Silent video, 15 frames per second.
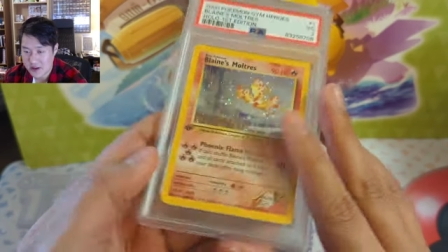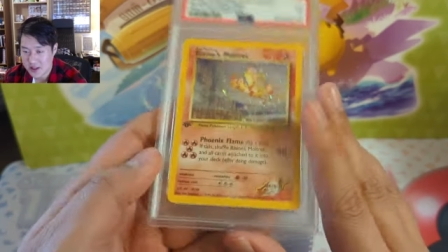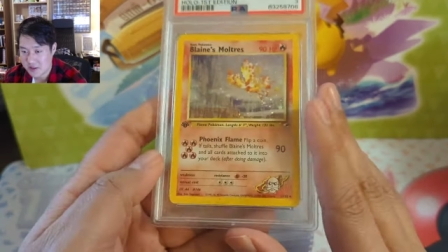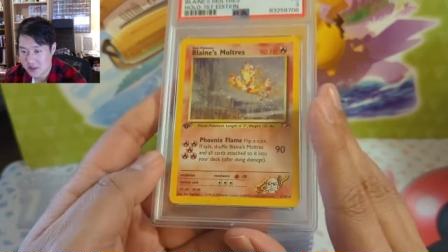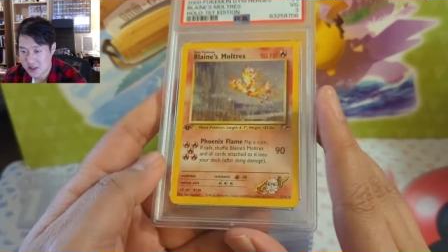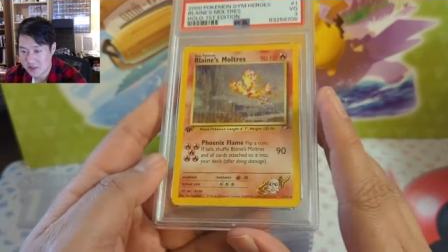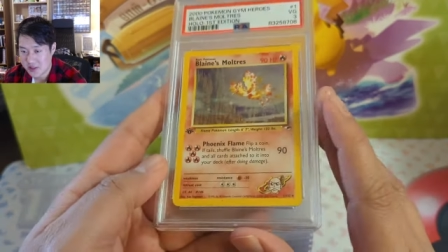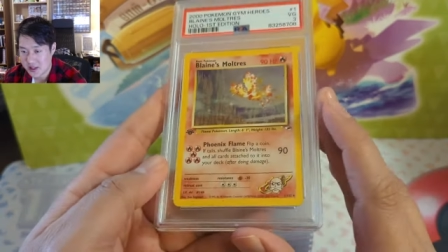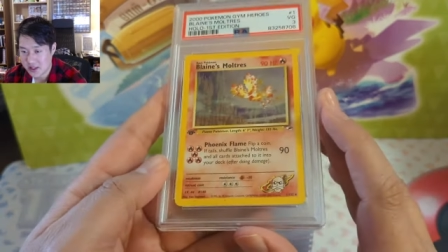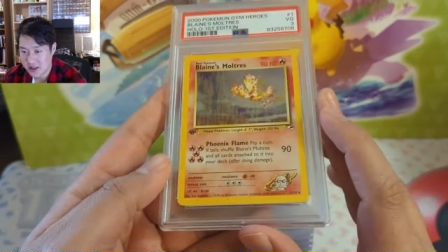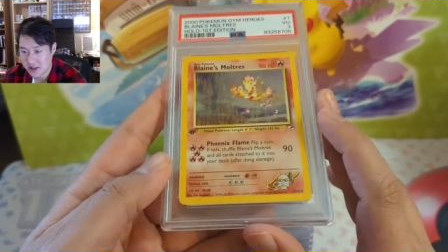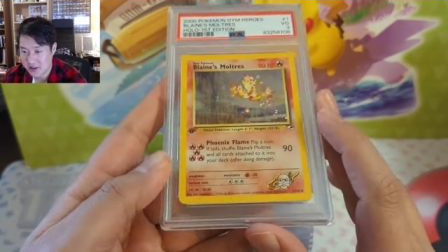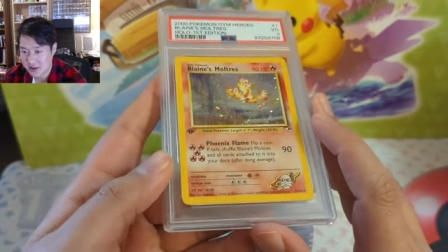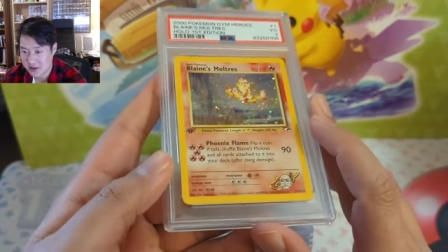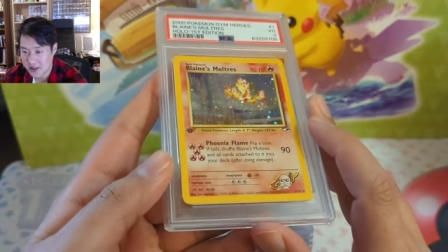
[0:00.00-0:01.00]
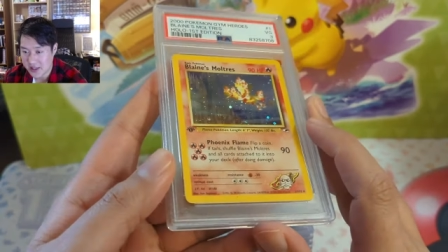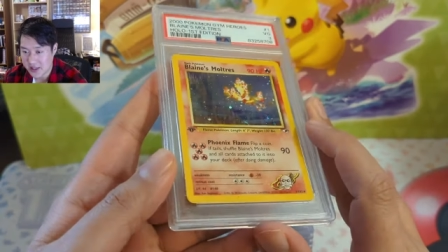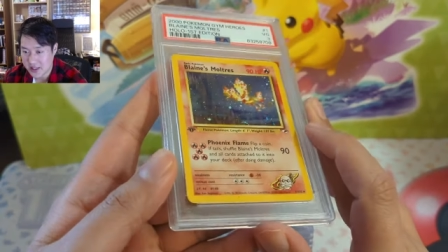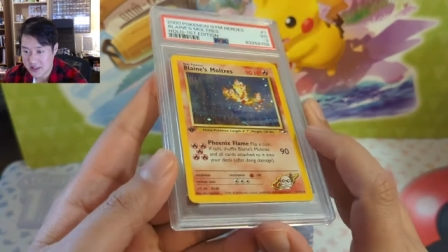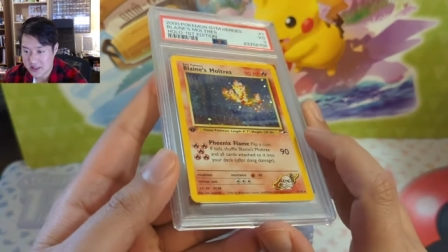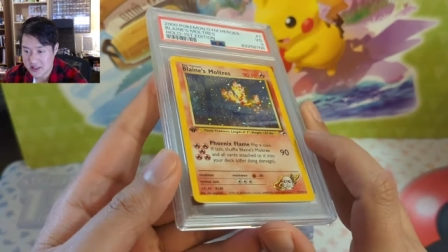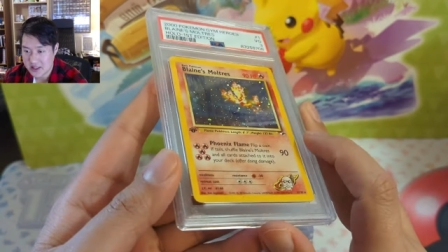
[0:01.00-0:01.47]
There must be another
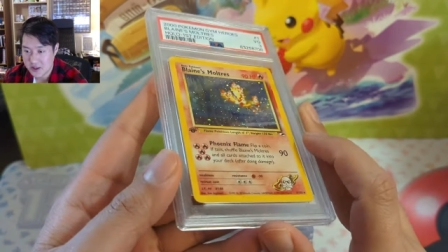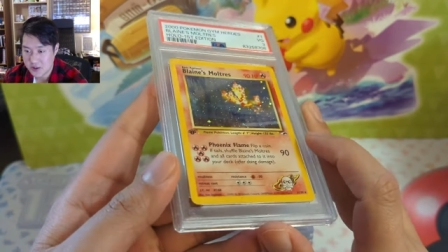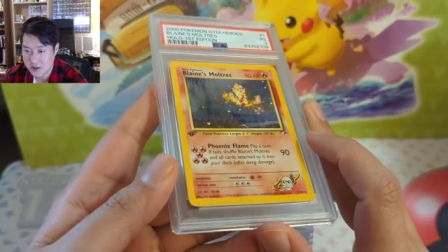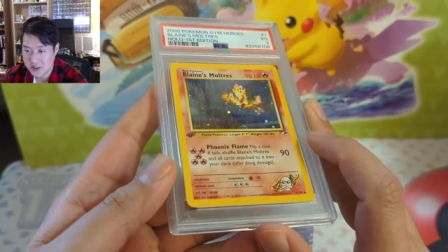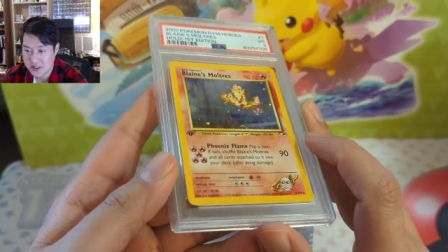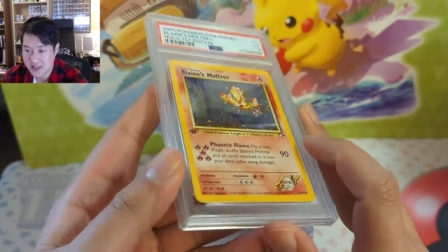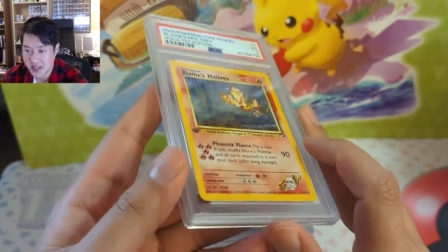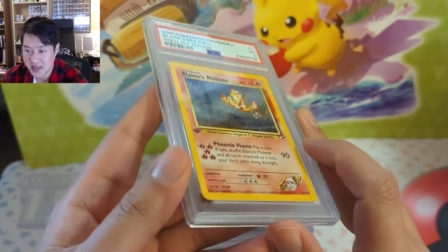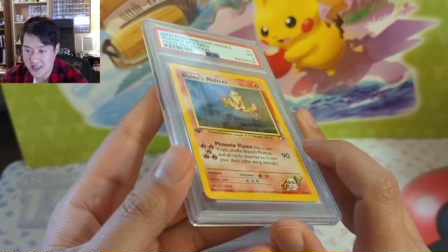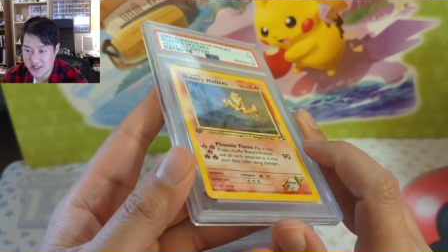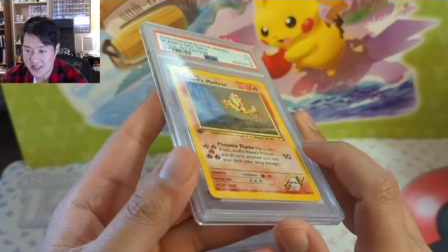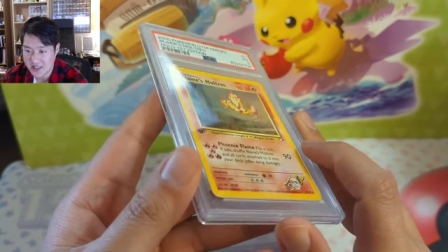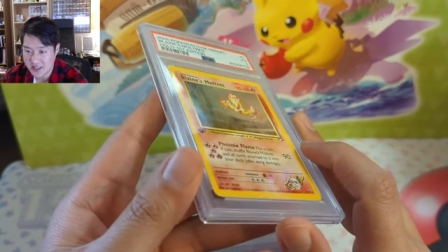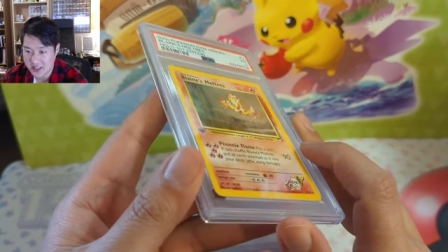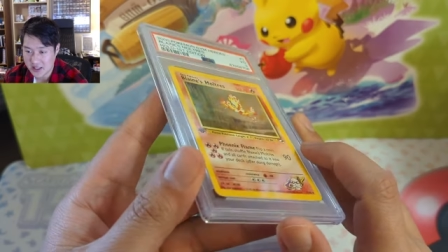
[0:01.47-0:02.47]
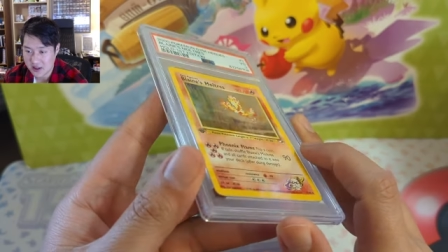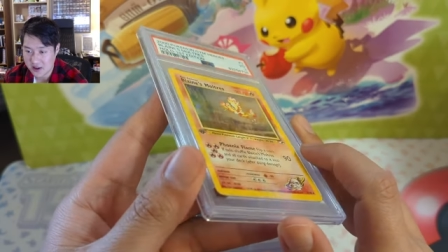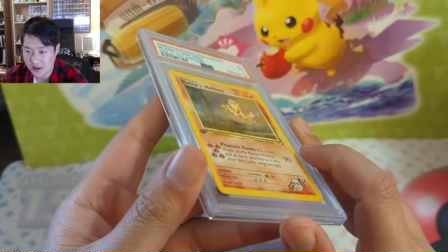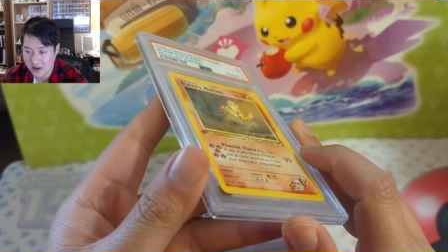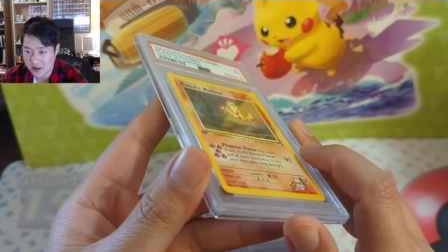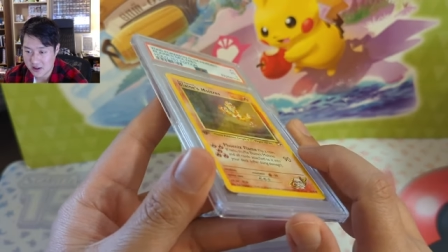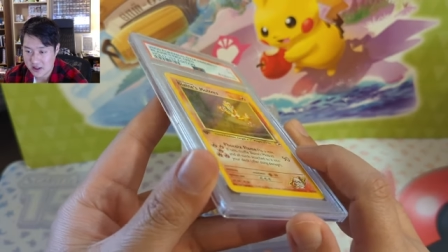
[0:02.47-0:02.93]
like huge dent in the
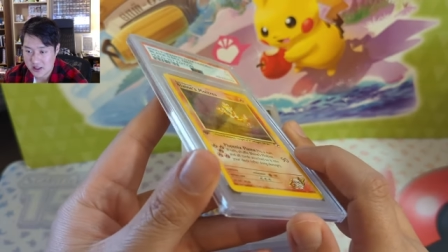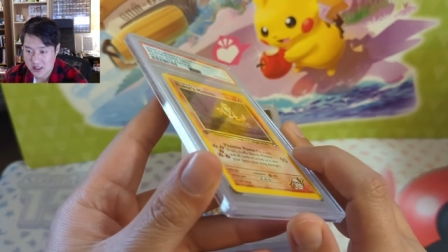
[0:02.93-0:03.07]
card